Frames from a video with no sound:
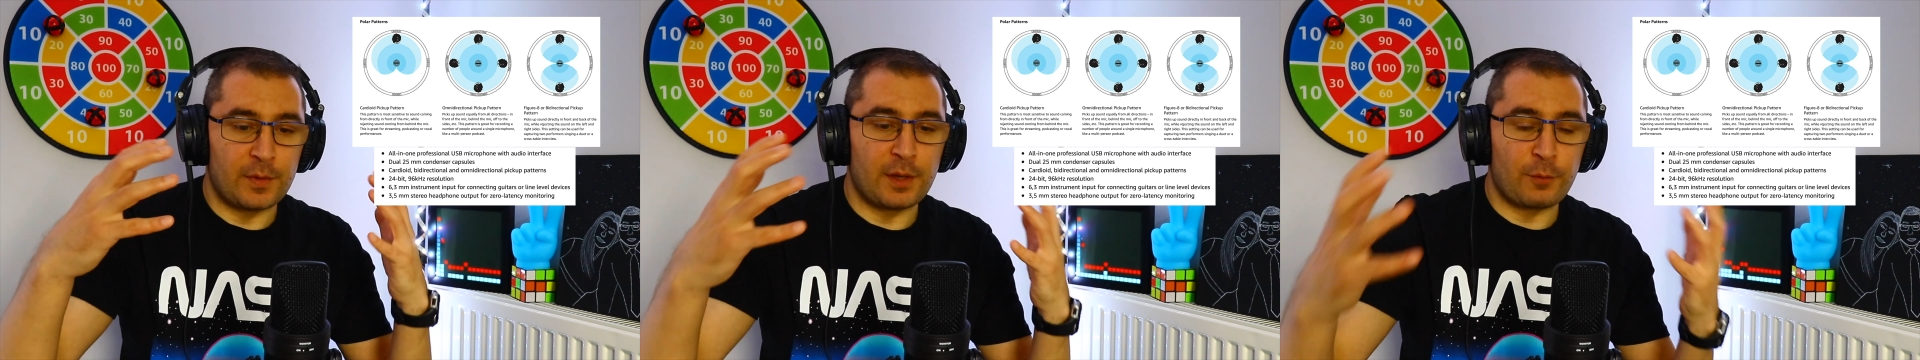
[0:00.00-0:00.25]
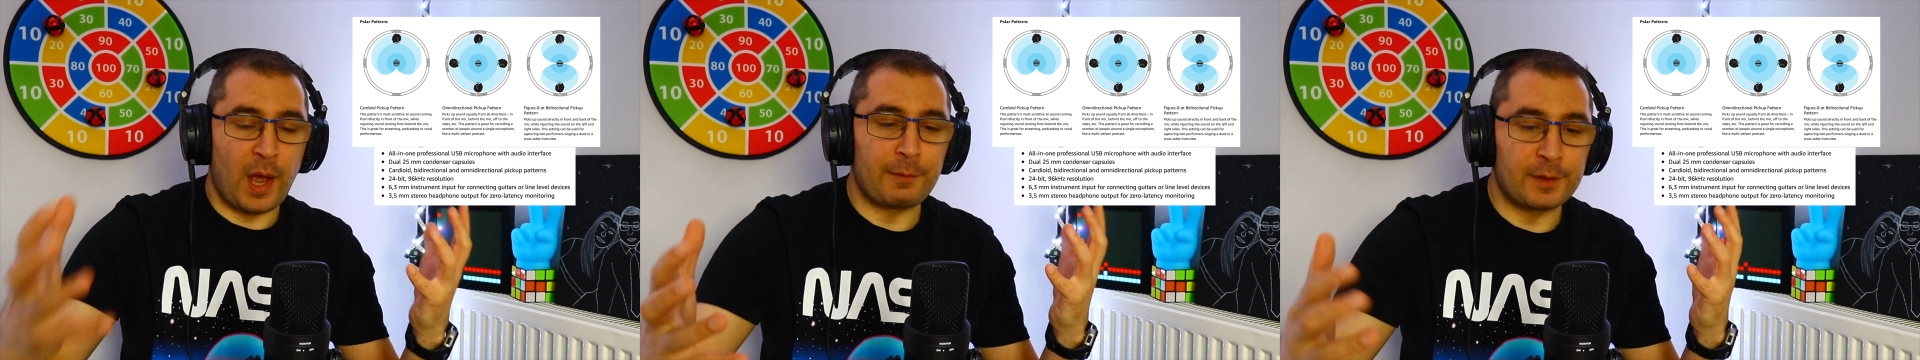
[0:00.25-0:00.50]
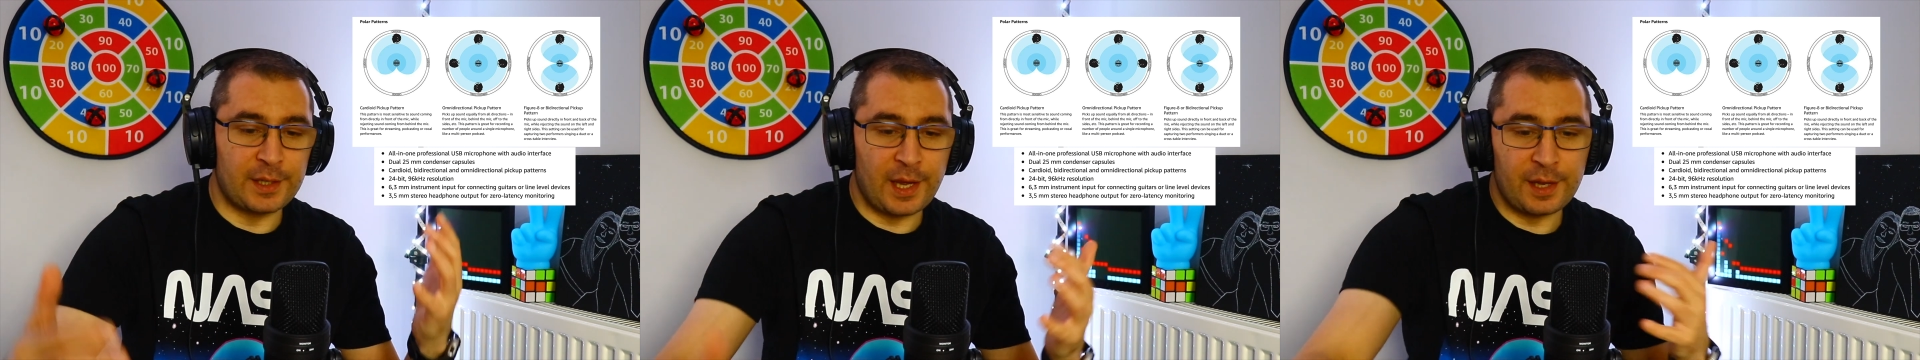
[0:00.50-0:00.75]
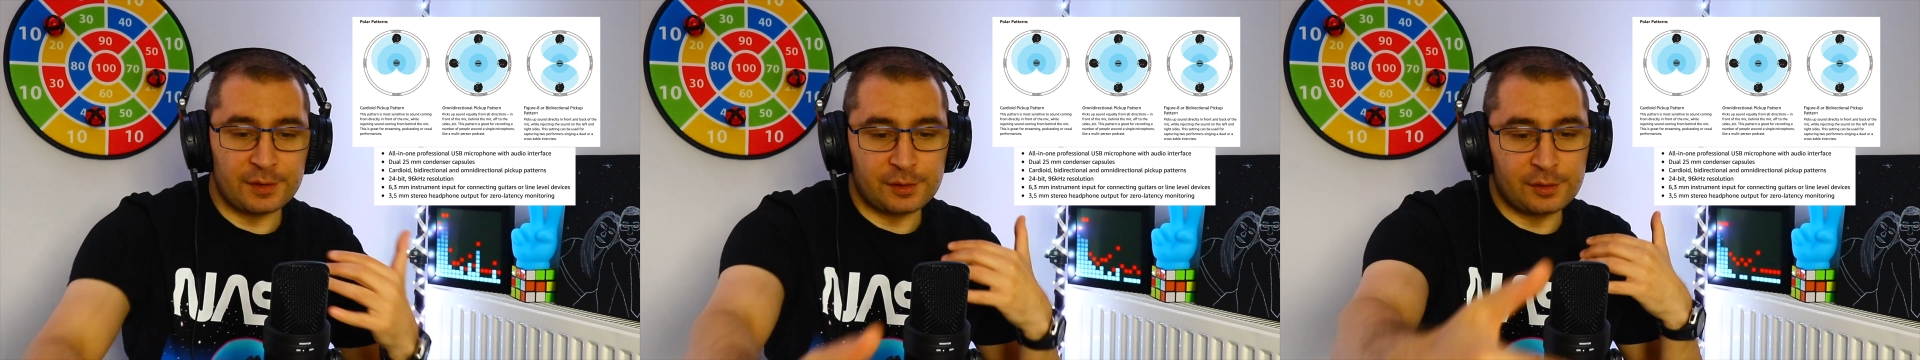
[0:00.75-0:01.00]
if you have a
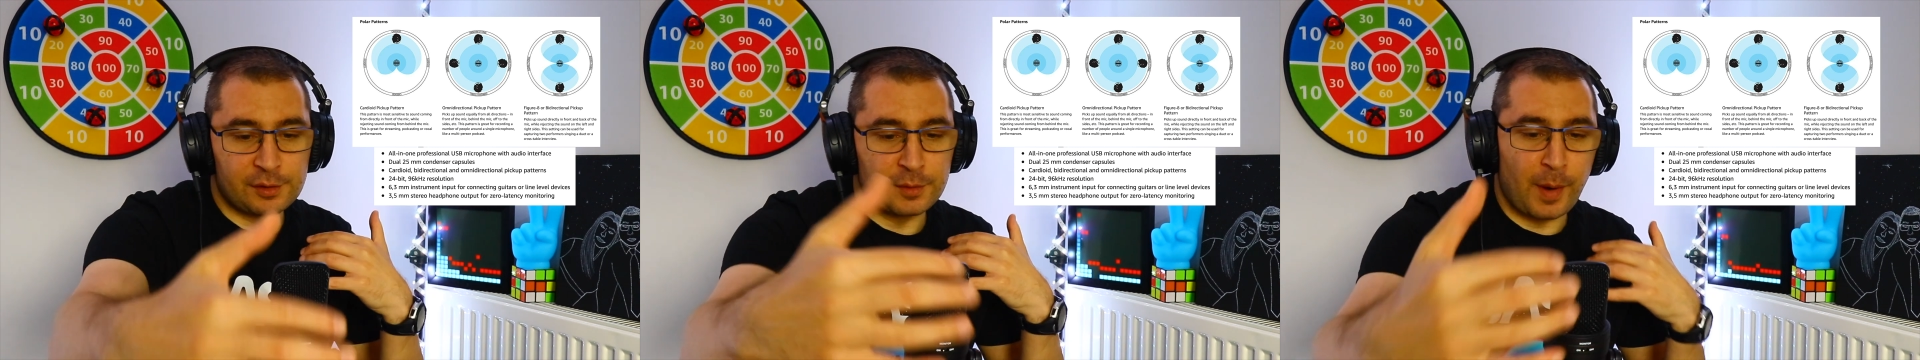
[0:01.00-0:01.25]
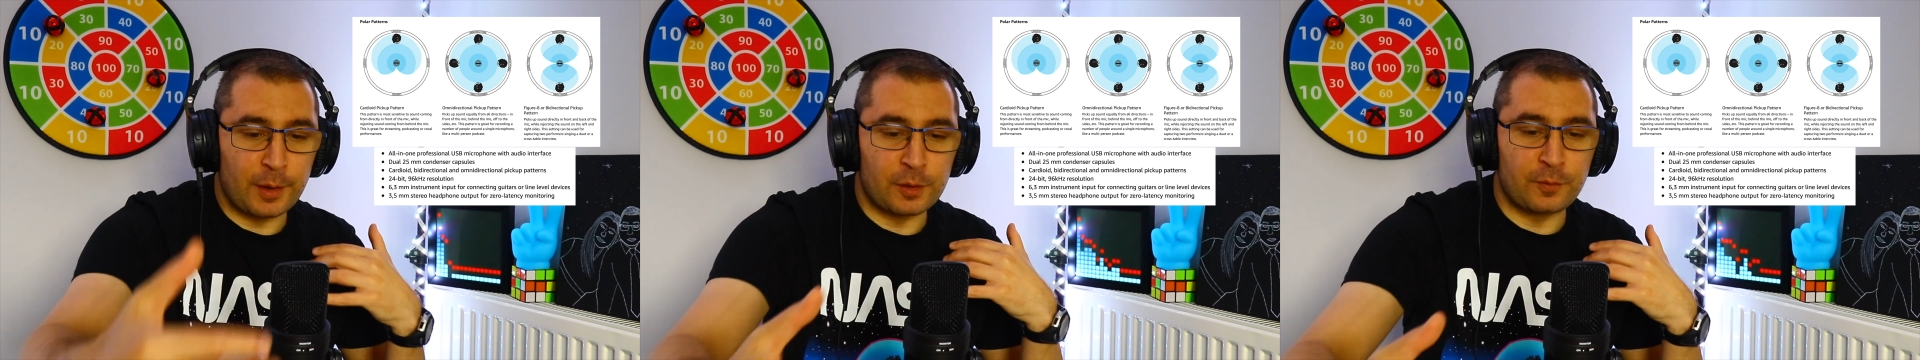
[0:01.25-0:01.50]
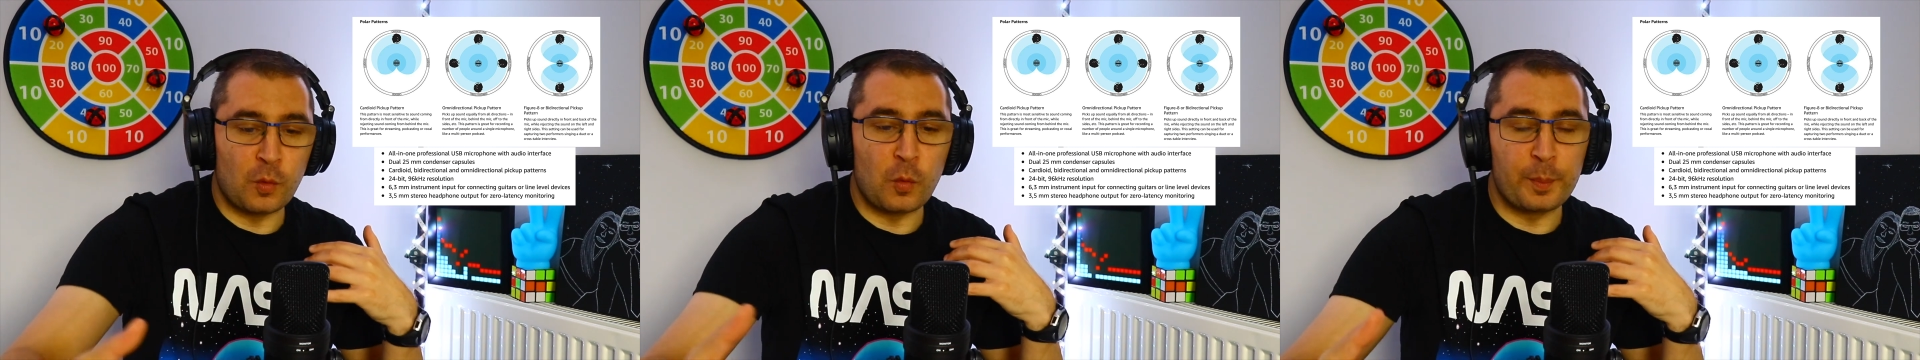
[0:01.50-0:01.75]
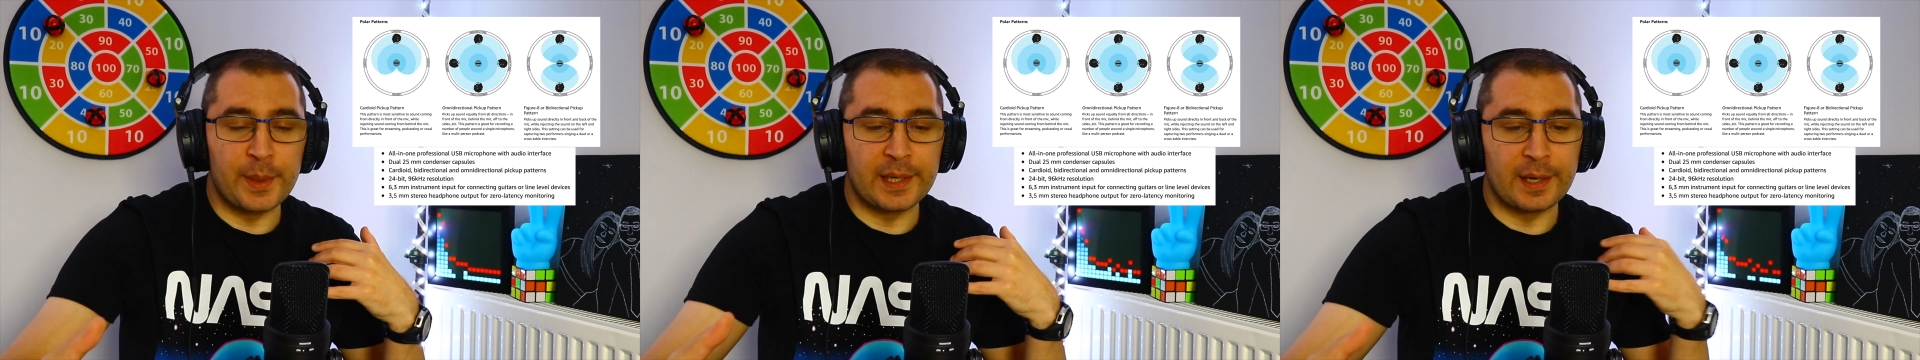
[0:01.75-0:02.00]
guest, the microphone will
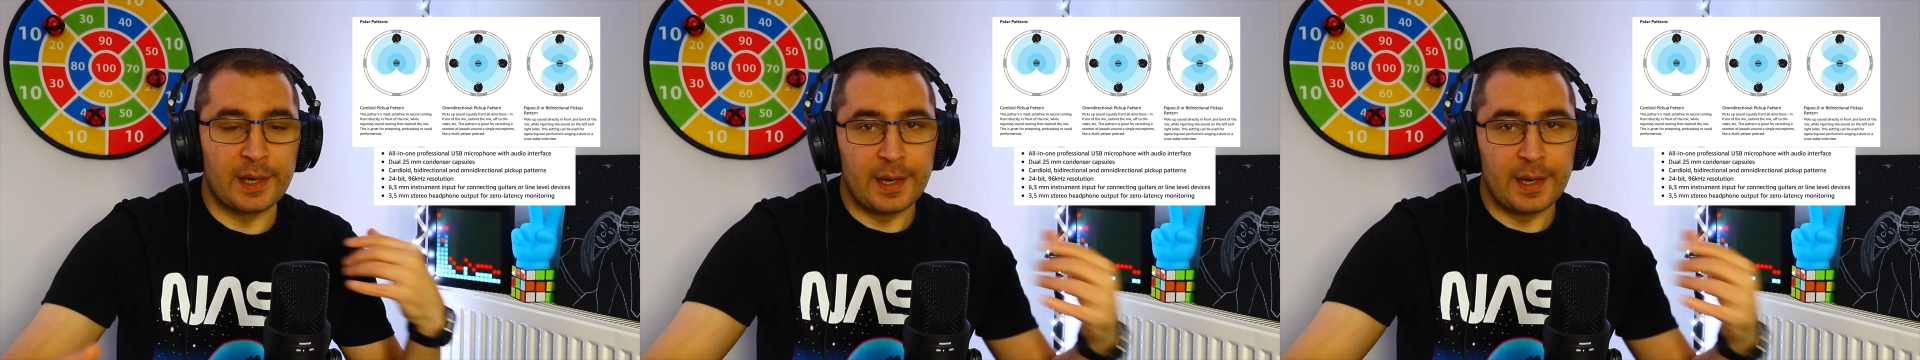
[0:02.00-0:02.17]
pick